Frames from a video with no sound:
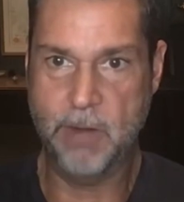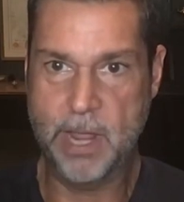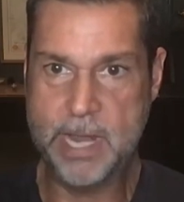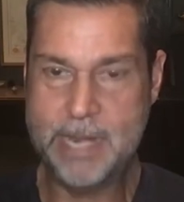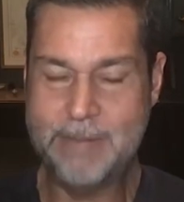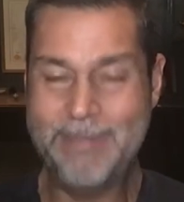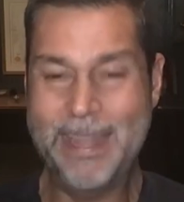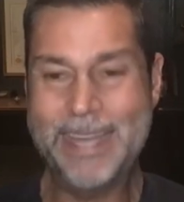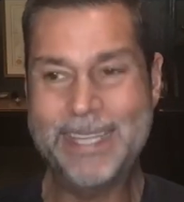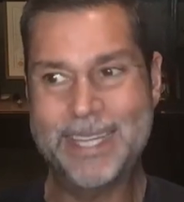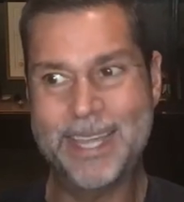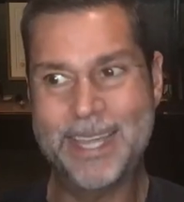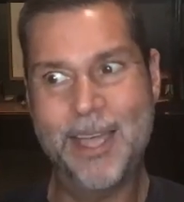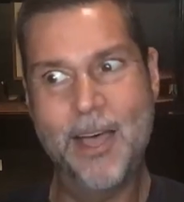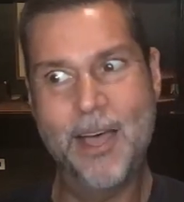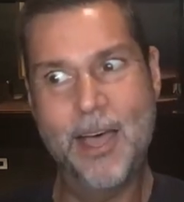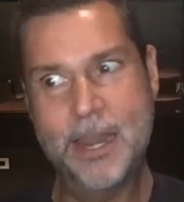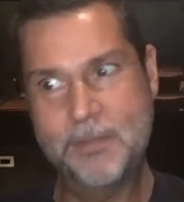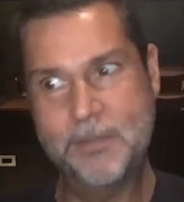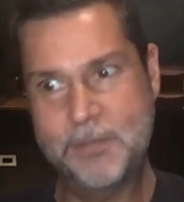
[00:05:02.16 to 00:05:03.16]
rate, it's
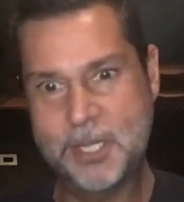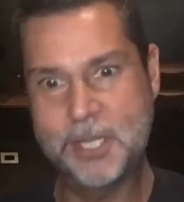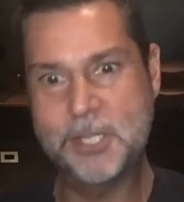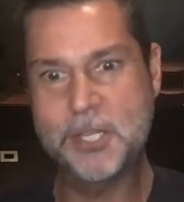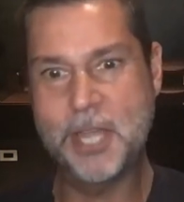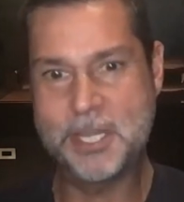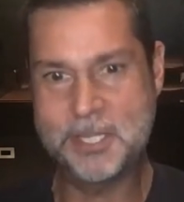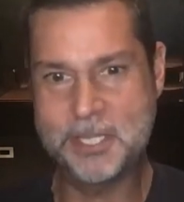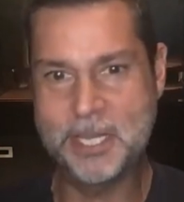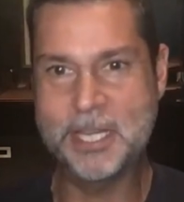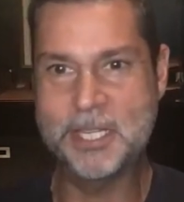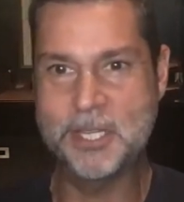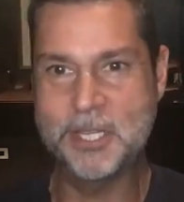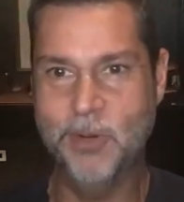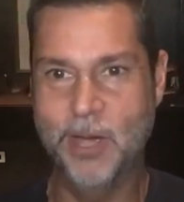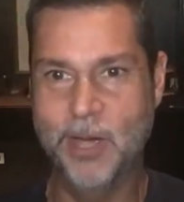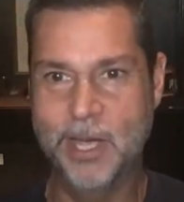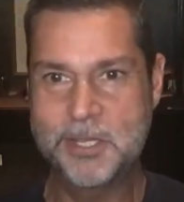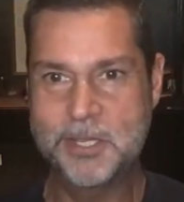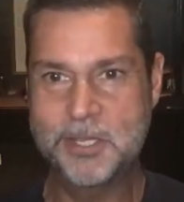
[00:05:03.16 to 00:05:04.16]
kind of suggesting
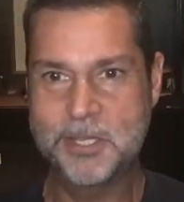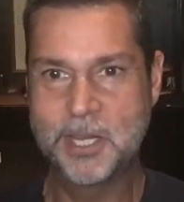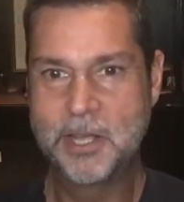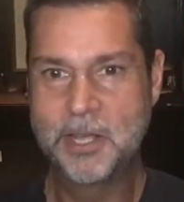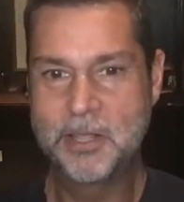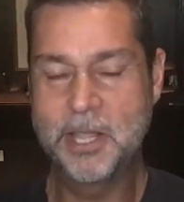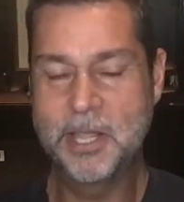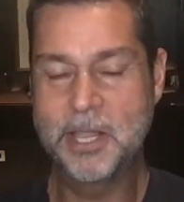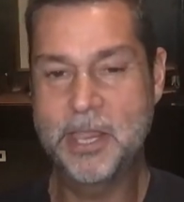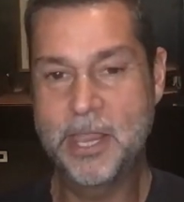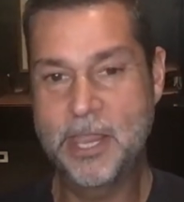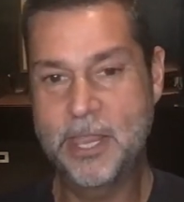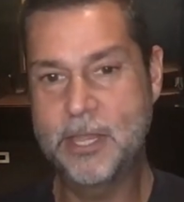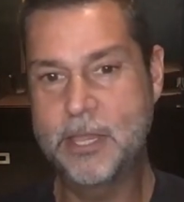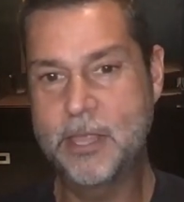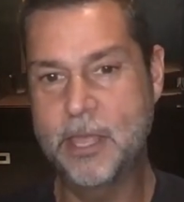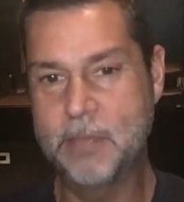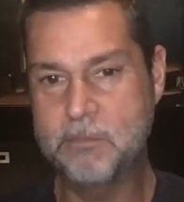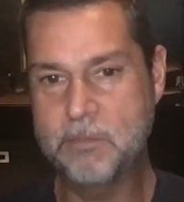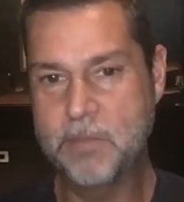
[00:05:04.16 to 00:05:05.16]
to us that
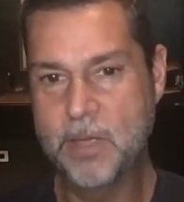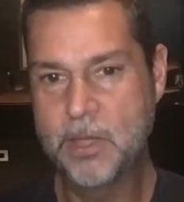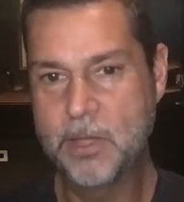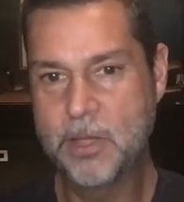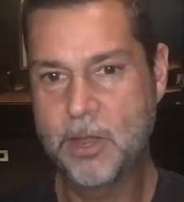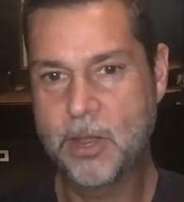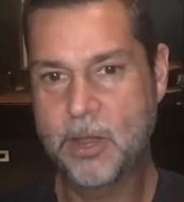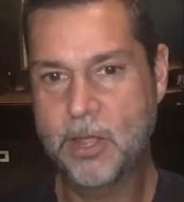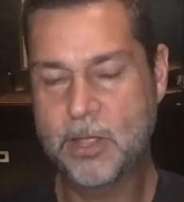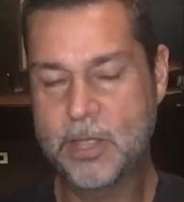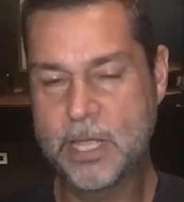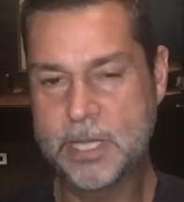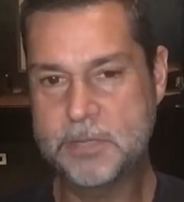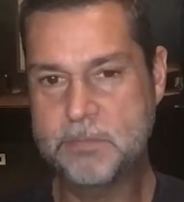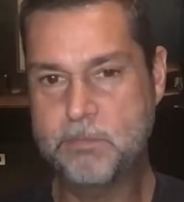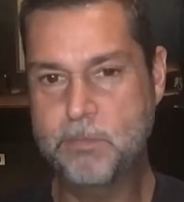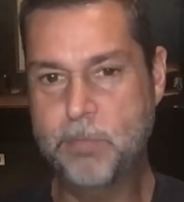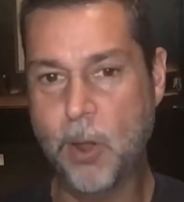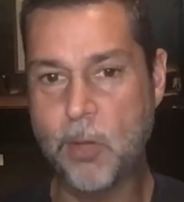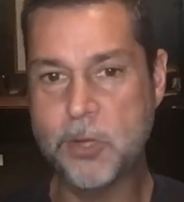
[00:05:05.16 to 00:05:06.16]

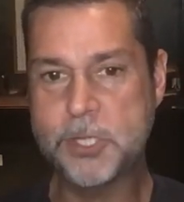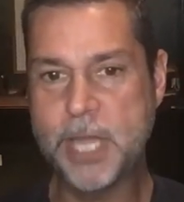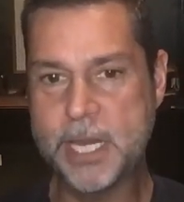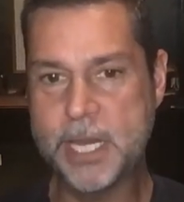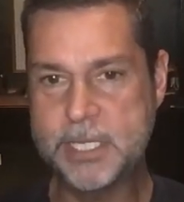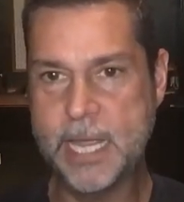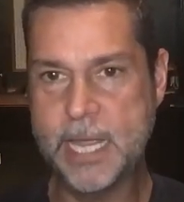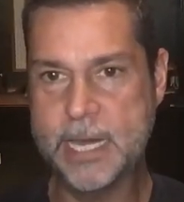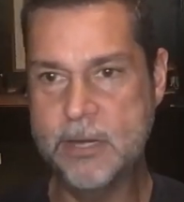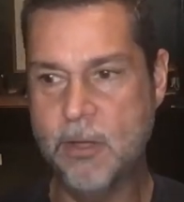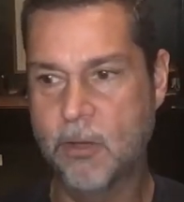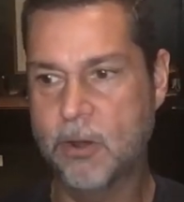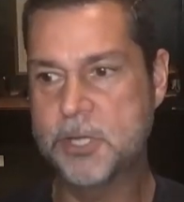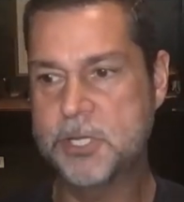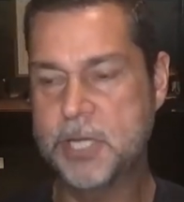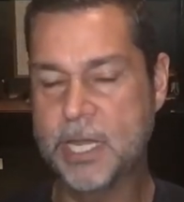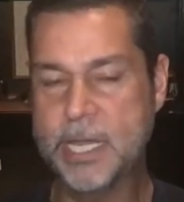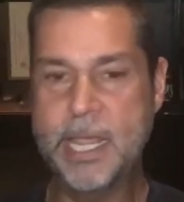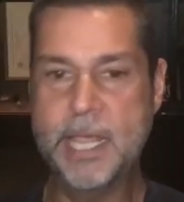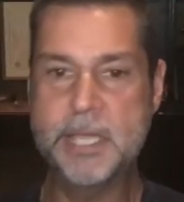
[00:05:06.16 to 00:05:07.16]
this blockchain
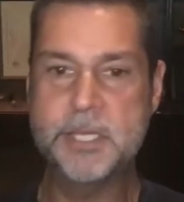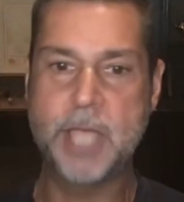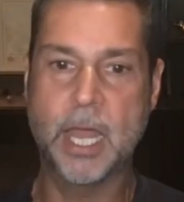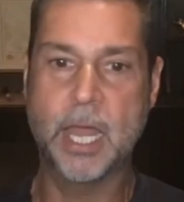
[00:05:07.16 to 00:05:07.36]
technology is